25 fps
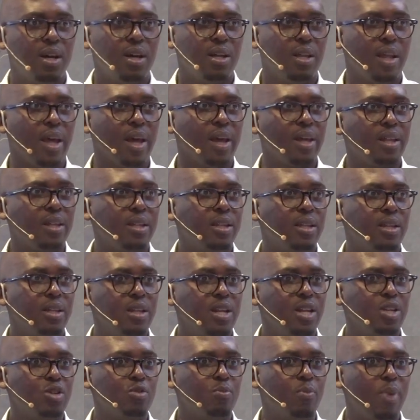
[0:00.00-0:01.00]
They
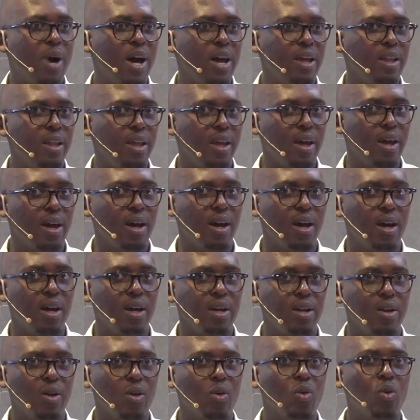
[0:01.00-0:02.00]
need to buy their,
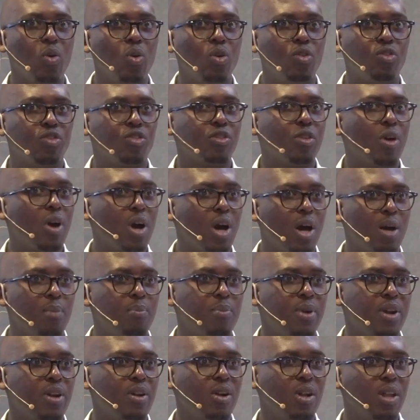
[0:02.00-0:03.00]
you know, goods, stock up,
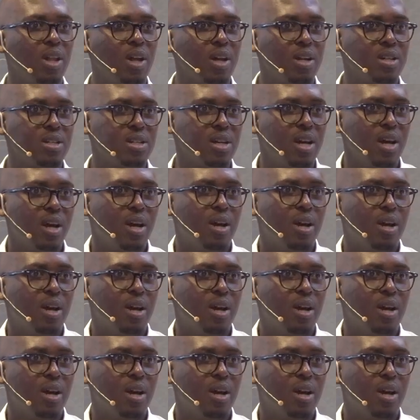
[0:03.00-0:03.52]
and all that.